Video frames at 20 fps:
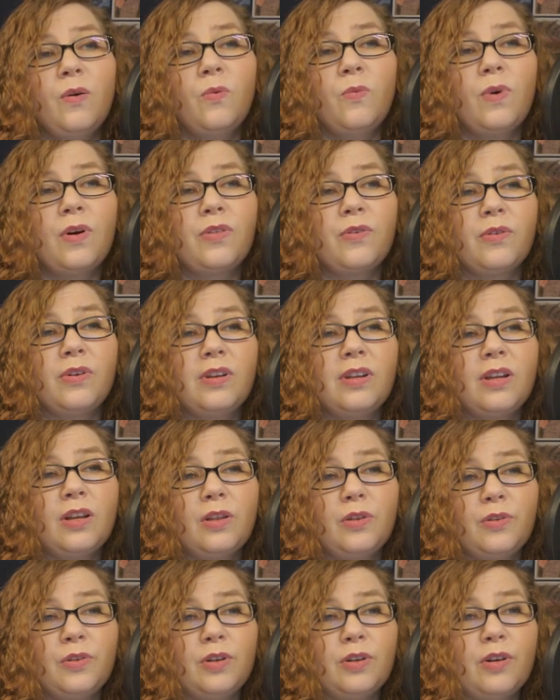whether it
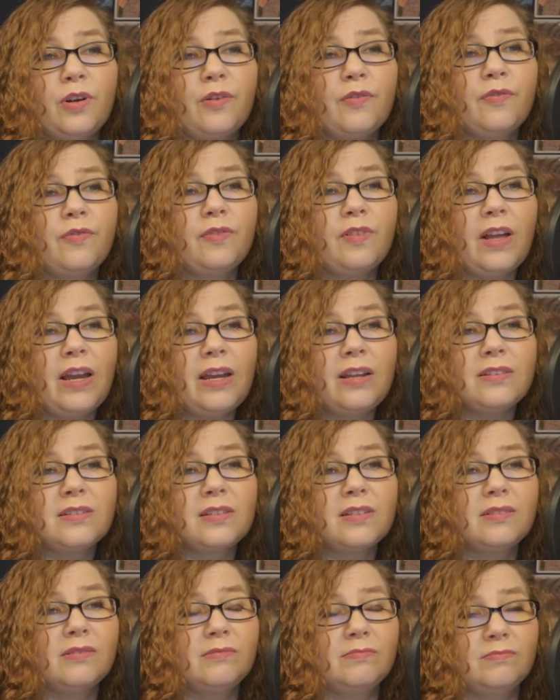included our
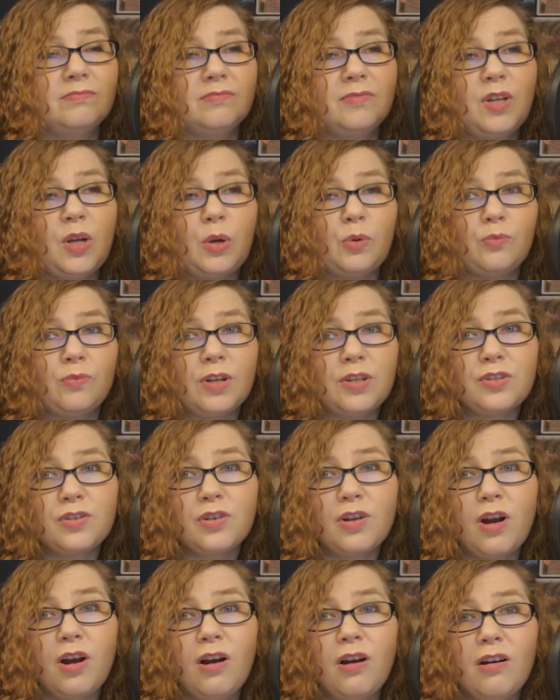flight, our
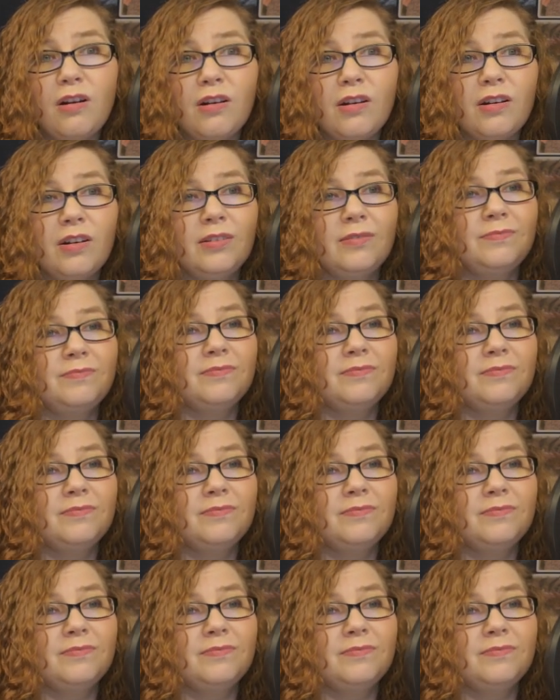rental car,